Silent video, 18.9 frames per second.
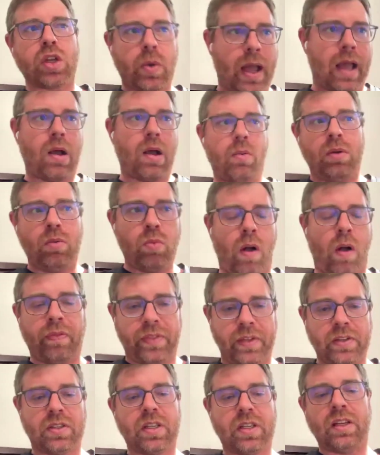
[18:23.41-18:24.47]
Here's how we
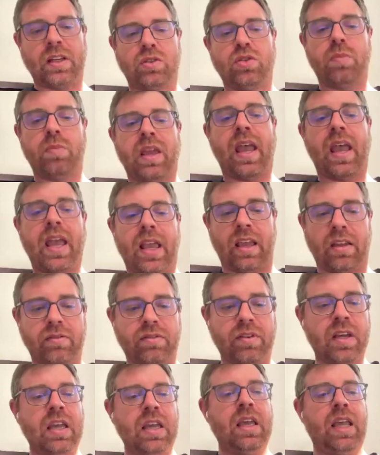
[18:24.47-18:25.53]
want this thing to
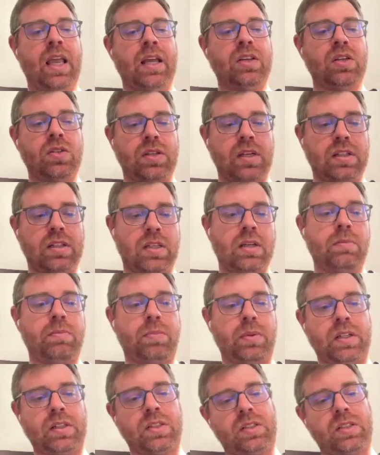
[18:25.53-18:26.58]
behave, and using
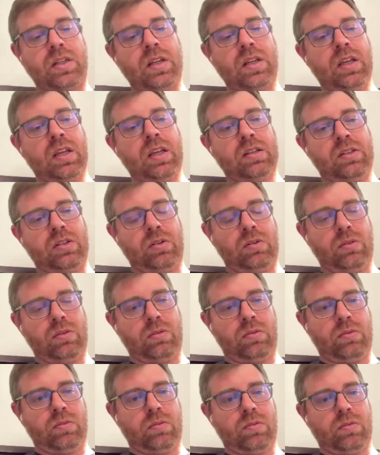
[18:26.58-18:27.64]
templates
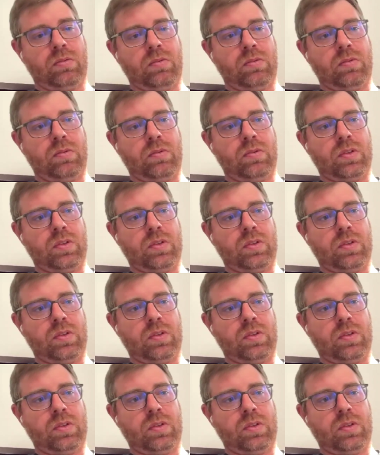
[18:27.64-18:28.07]
to